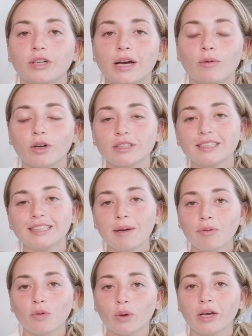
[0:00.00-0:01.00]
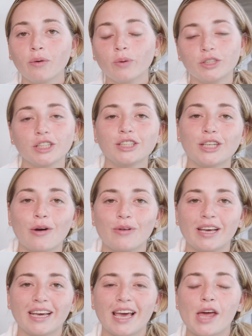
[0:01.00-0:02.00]
now we're on to step 3, which is
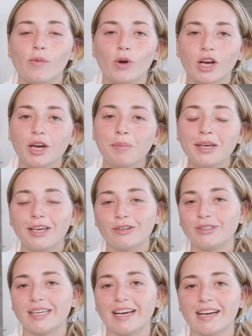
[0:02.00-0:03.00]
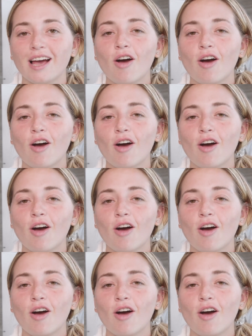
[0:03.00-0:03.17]
toning, and we're gonna be using